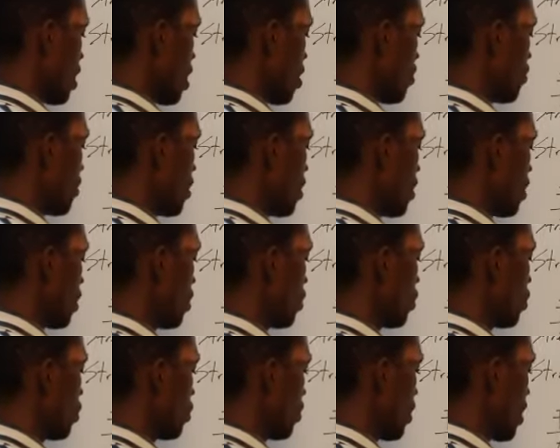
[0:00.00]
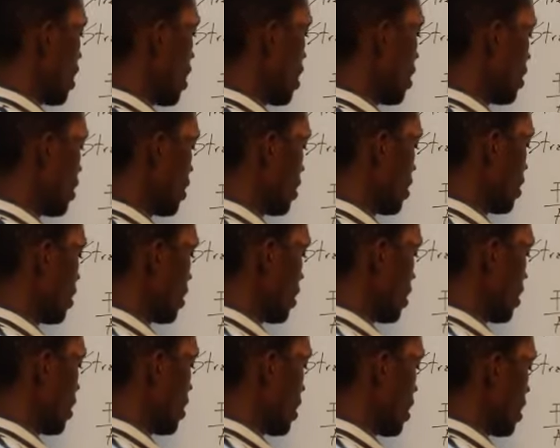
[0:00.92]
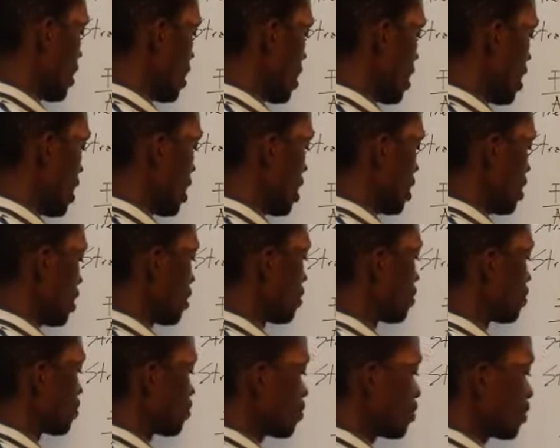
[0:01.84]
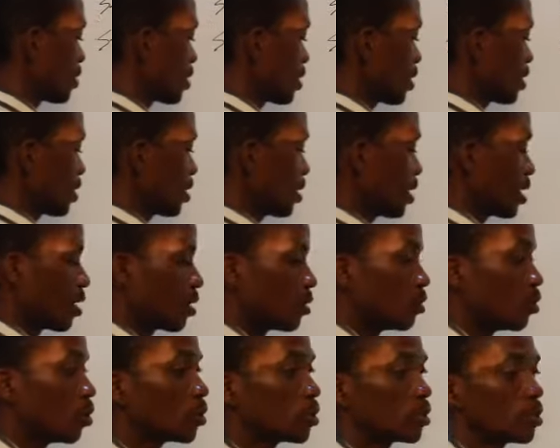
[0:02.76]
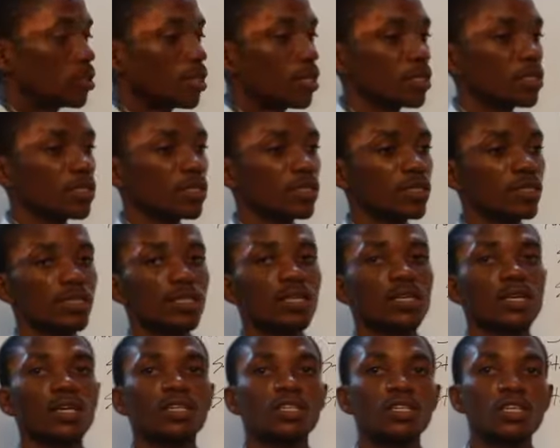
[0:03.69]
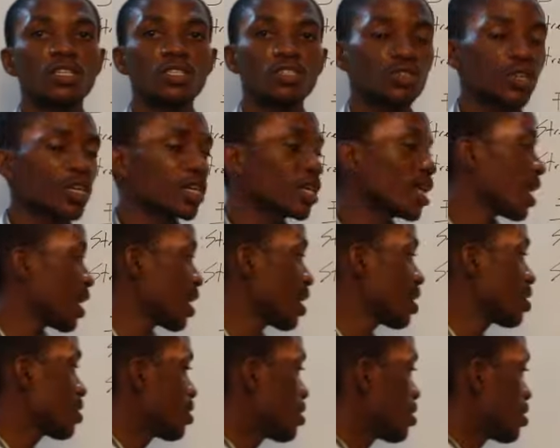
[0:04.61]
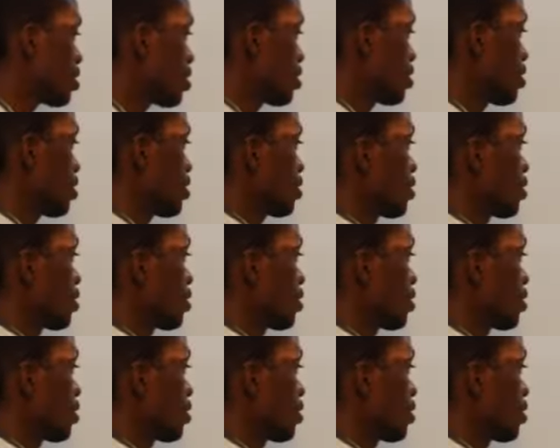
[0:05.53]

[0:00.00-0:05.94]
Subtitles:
FL over AE. Now, note this. The strain has